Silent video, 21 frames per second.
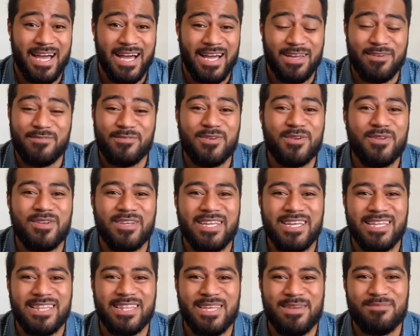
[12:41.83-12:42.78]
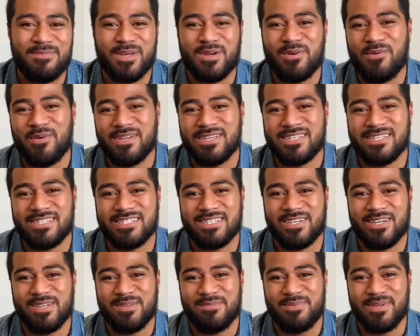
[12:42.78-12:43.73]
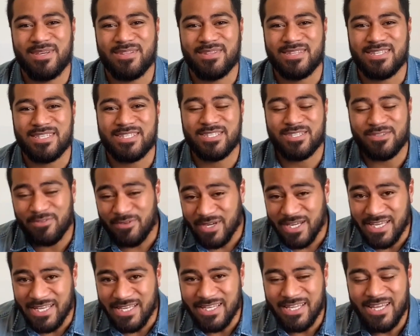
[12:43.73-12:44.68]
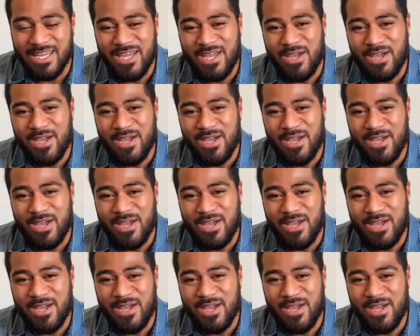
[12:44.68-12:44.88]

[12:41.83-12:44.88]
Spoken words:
if you need them, the questions are going to be on the screen.